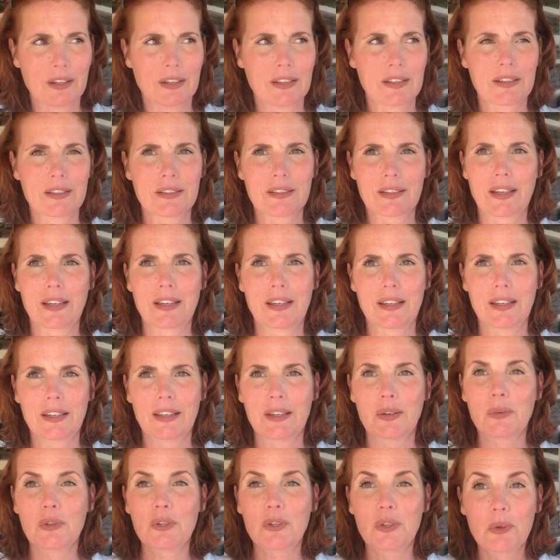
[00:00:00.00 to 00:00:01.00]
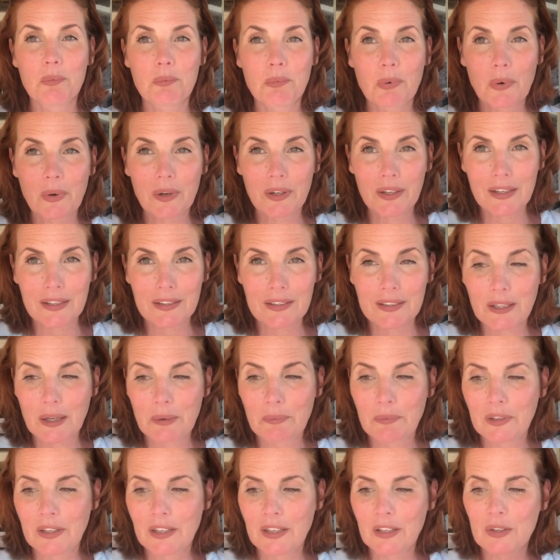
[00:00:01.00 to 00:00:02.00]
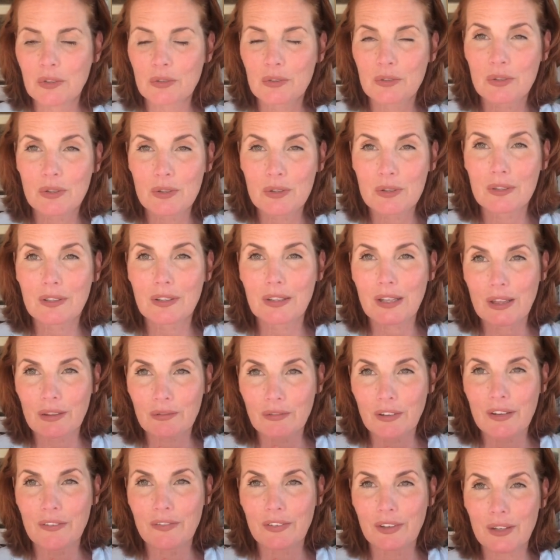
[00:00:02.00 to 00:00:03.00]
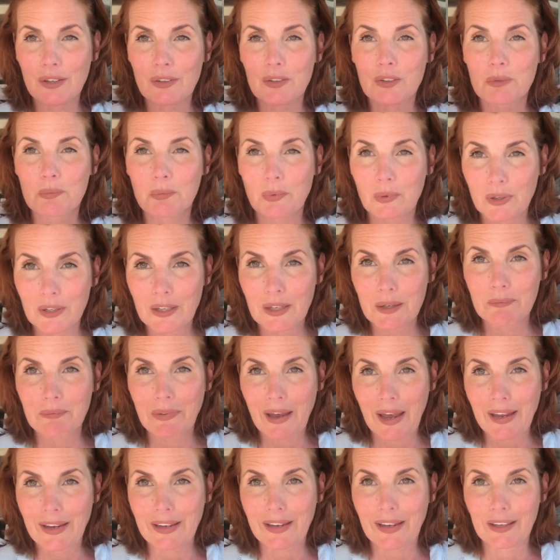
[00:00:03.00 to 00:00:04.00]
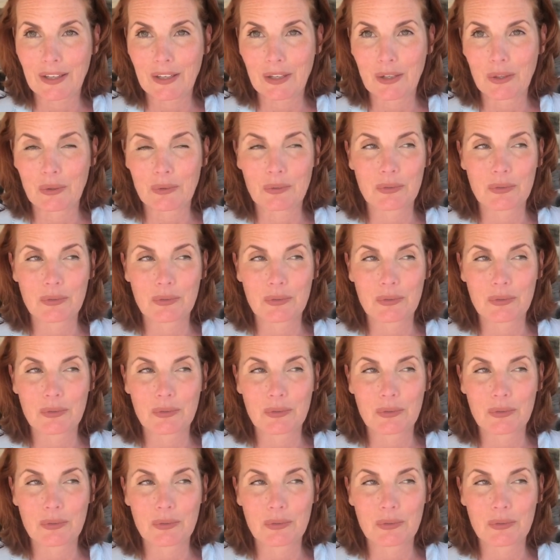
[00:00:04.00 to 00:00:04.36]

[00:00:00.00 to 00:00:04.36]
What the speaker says: And it's like, when you point at somebody, there's usually 3 fingers pointing back at you.